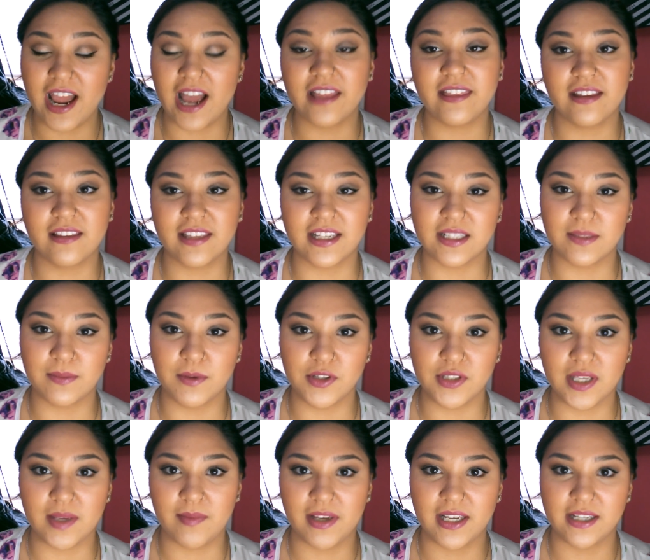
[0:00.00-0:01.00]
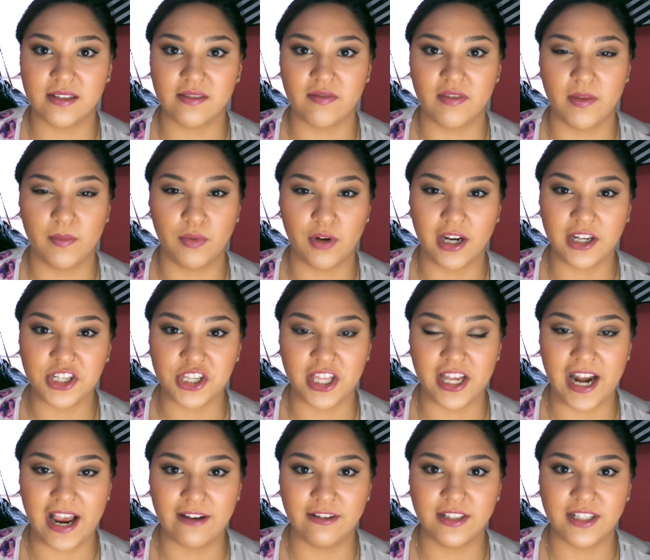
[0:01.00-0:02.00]
I think that's mostly because of the brush
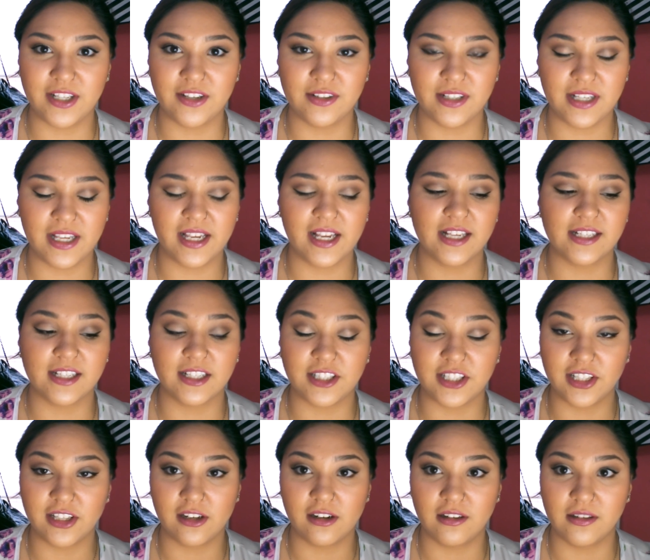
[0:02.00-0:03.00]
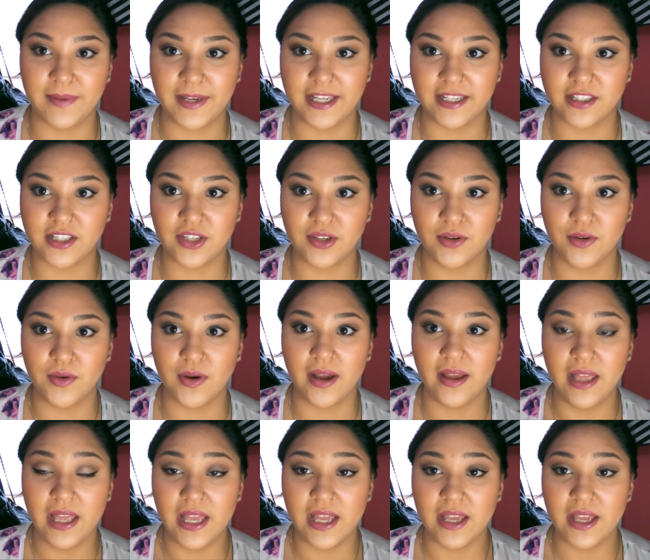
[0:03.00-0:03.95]
that I was using, because it's a little bit too